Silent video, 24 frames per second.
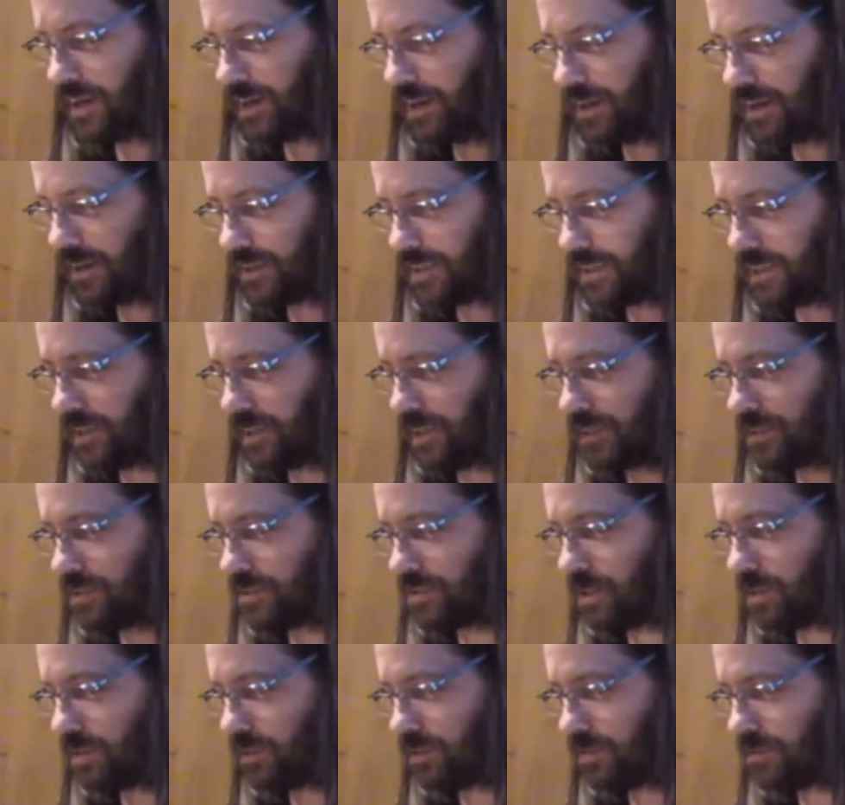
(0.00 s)
Okay,
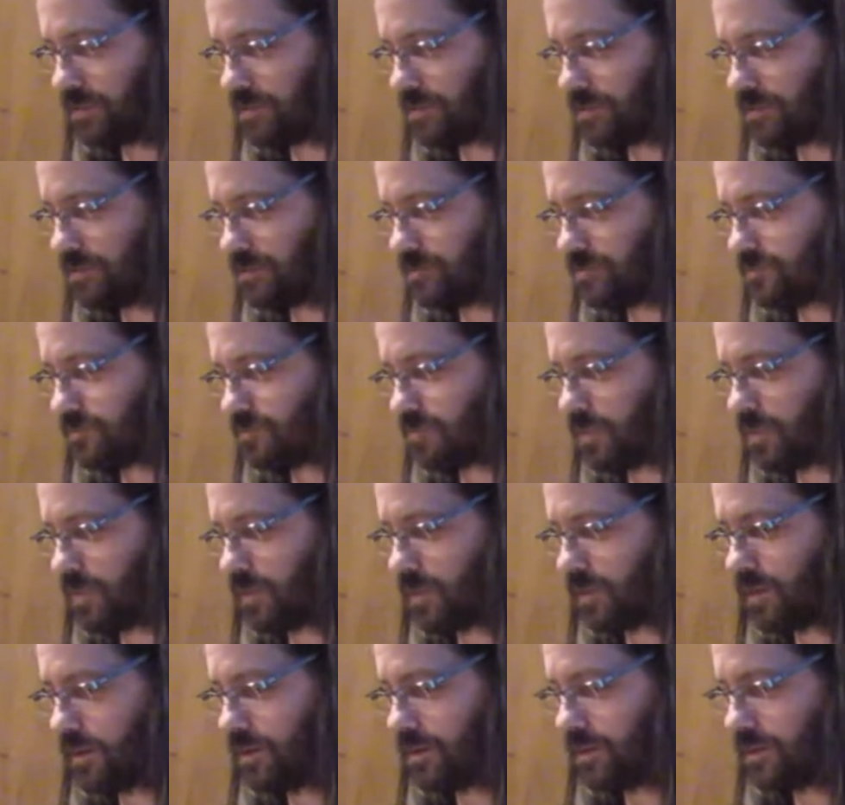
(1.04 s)
so
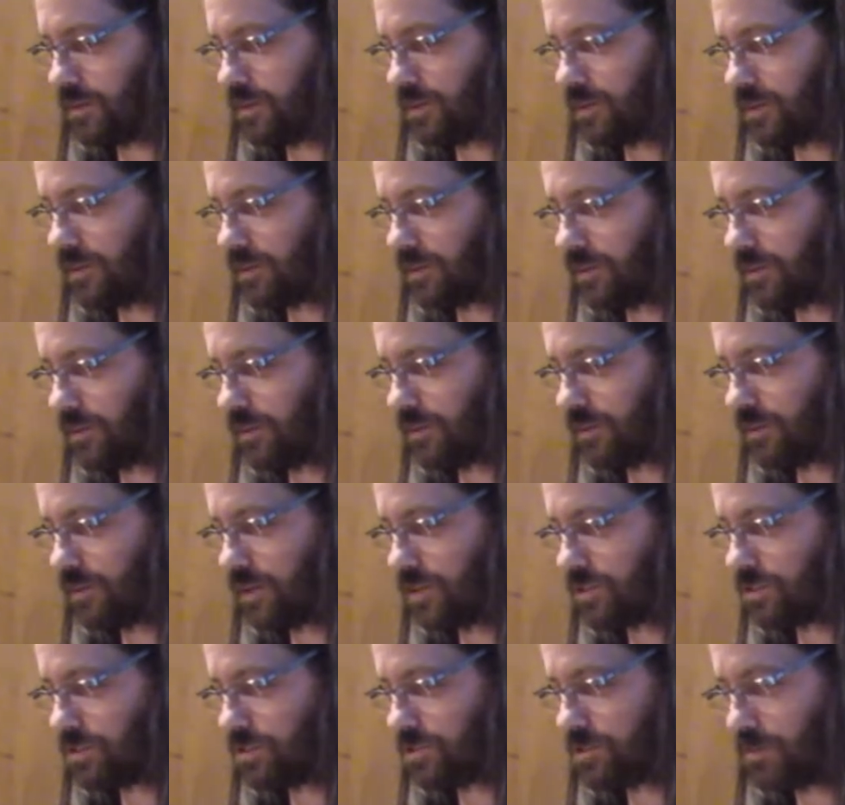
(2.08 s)
I
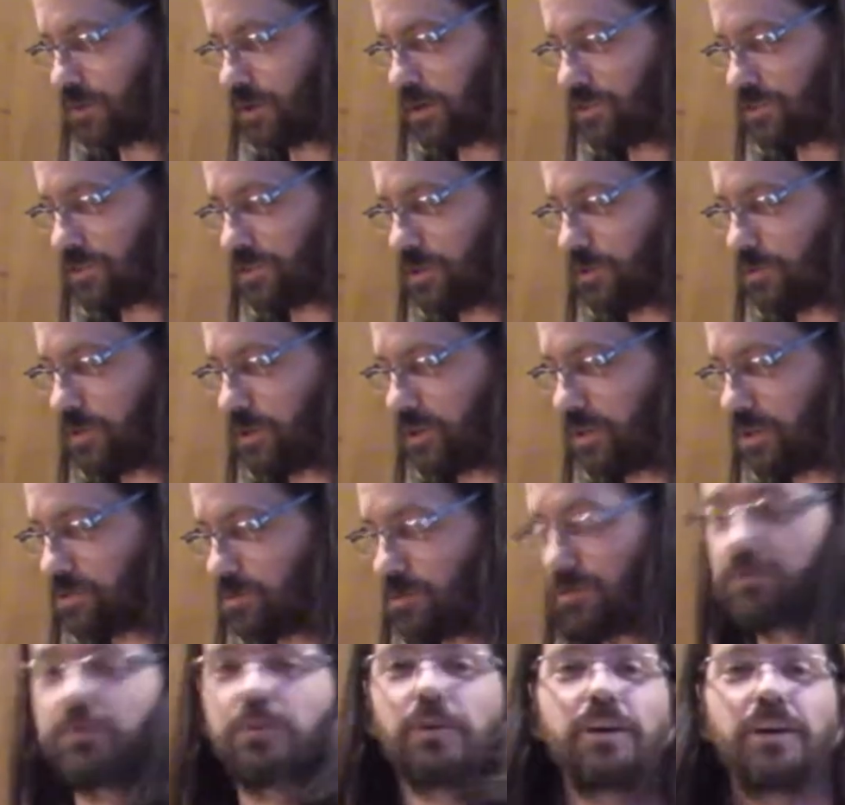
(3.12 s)
probably should have read this
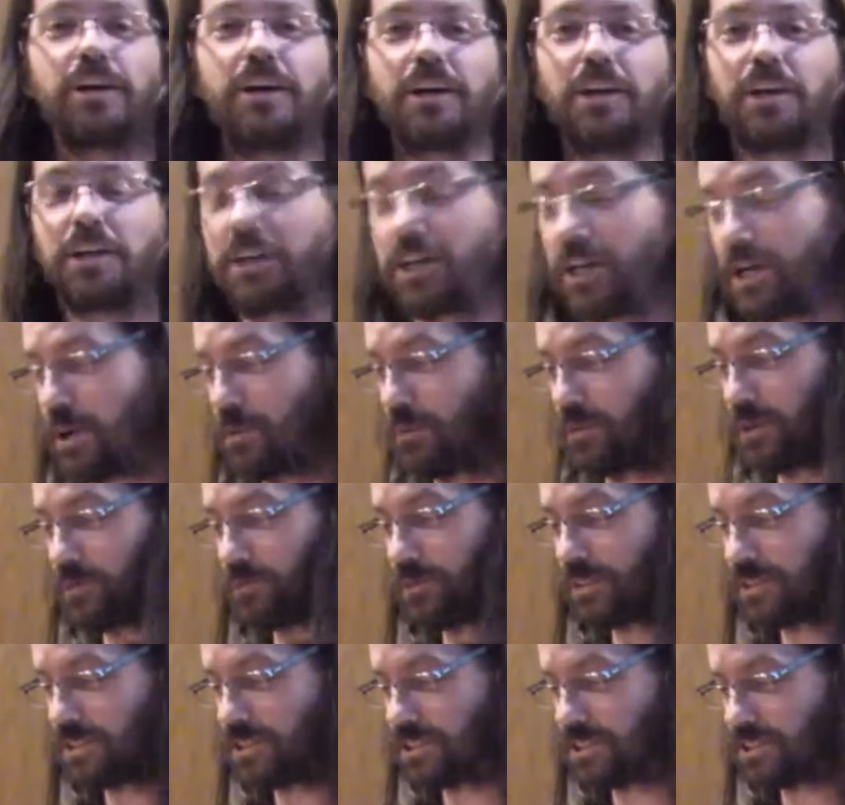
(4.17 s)
before I got on camera,
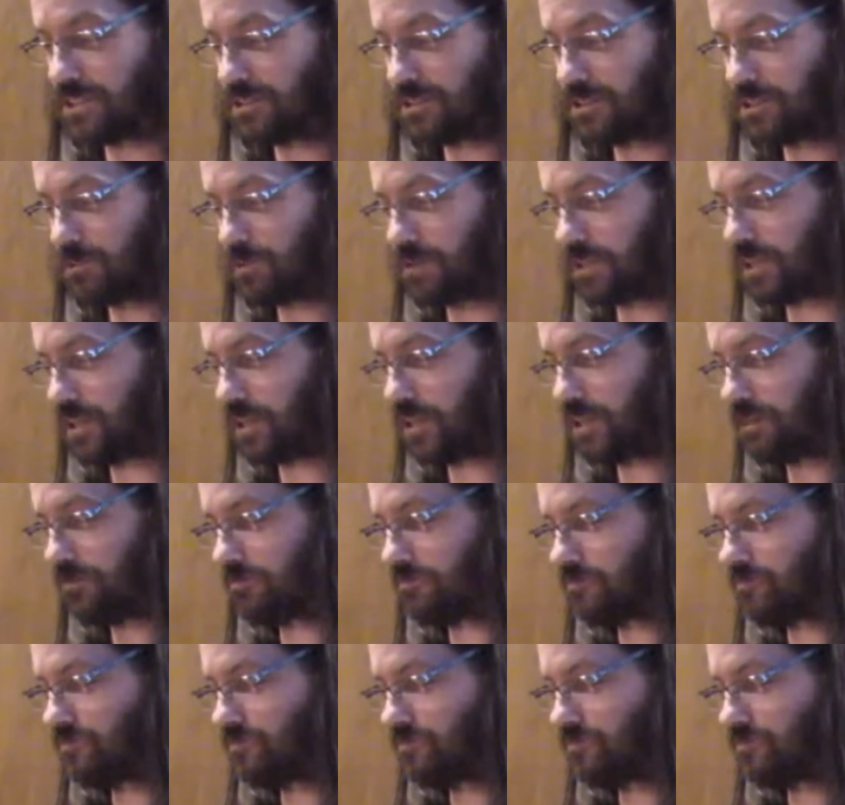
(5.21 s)
but you know, hey, what the hell.